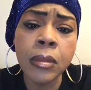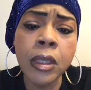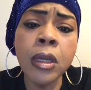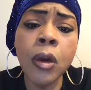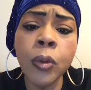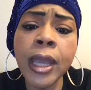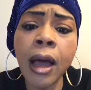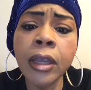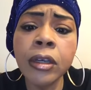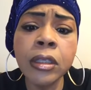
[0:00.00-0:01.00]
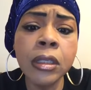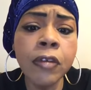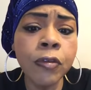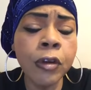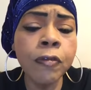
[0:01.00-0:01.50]
We out here
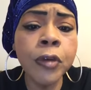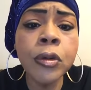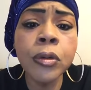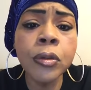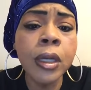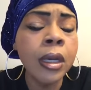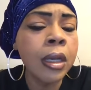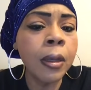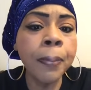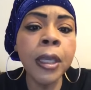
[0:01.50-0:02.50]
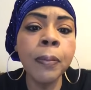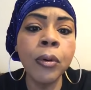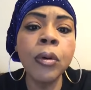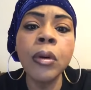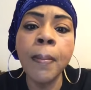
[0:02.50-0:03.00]
delivering food to
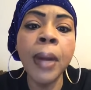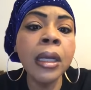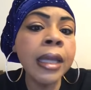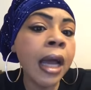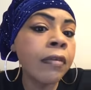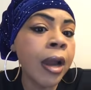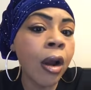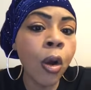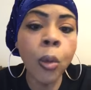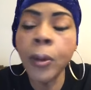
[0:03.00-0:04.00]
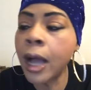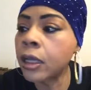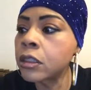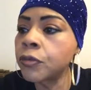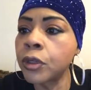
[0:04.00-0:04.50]
people, money out of our own
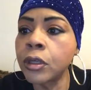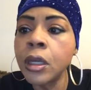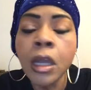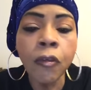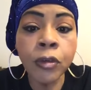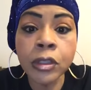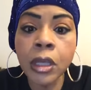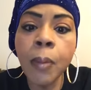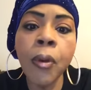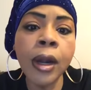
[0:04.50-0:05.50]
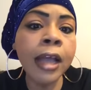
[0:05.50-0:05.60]
pockets for some part.